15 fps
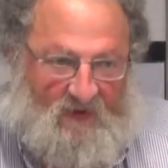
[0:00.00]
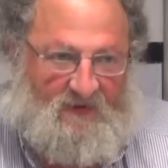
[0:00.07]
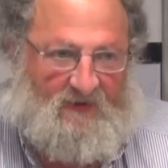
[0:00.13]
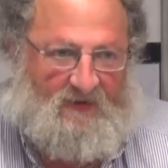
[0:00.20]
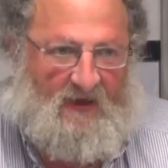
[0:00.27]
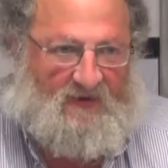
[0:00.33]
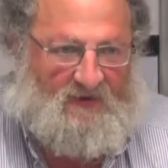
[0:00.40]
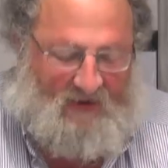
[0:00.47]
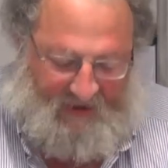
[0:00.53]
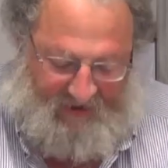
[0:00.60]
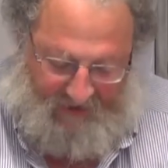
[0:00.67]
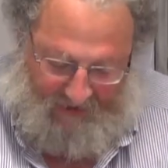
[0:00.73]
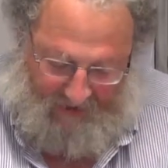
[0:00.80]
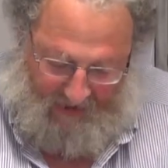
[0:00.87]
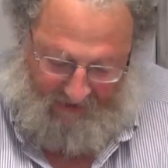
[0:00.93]
his
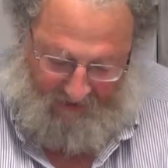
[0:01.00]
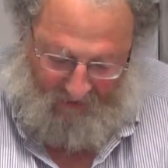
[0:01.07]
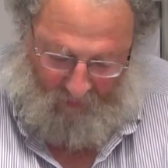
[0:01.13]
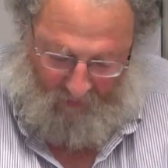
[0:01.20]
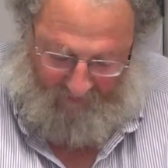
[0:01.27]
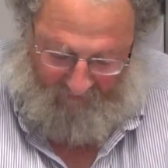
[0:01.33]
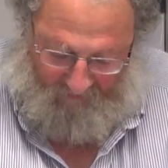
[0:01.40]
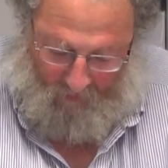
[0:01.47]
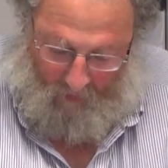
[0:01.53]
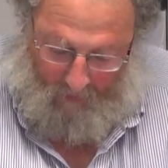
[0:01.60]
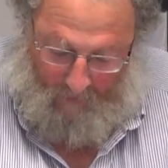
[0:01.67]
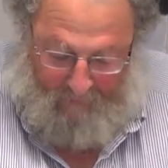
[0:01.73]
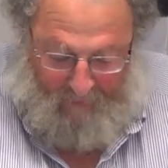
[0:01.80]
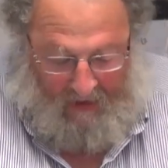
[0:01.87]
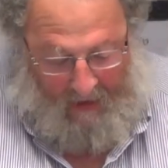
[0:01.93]
assassination in
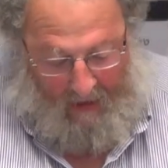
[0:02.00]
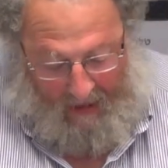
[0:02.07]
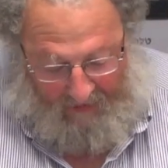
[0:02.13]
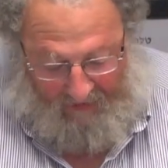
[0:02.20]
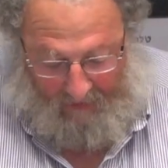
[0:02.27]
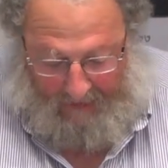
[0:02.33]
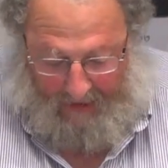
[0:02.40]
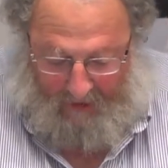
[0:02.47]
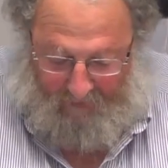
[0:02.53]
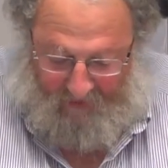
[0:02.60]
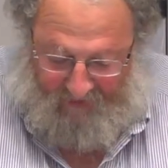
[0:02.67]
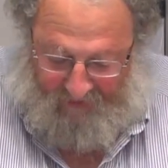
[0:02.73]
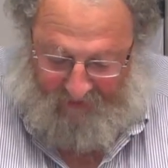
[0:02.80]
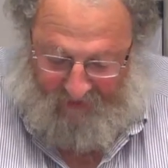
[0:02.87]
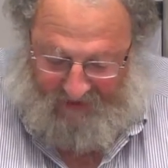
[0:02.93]
1924, and the latter
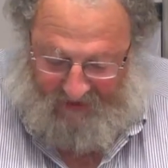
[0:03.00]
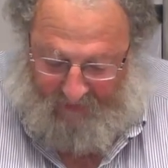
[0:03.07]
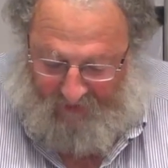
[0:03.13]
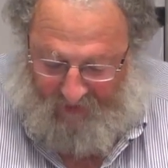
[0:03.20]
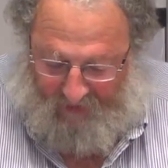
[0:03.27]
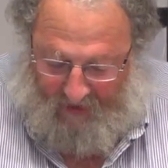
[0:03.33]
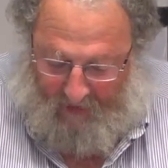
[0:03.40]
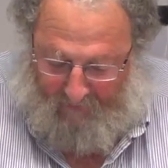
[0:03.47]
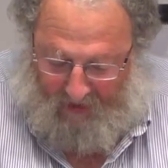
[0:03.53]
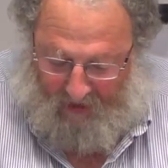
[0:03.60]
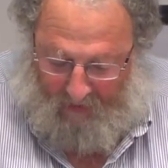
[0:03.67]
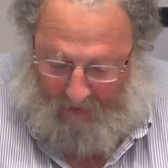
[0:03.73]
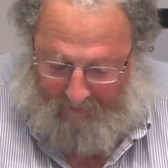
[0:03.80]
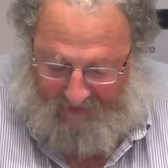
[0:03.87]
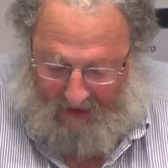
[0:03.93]
introduced him to the
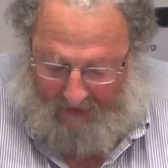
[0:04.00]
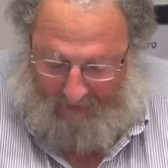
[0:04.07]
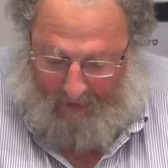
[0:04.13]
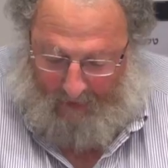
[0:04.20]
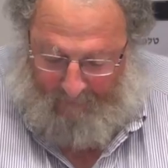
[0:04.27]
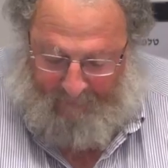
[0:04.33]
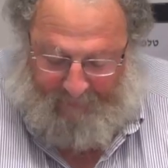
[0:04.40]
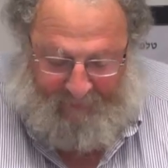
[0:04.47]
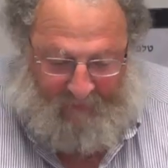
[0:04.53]
Emir Abdullah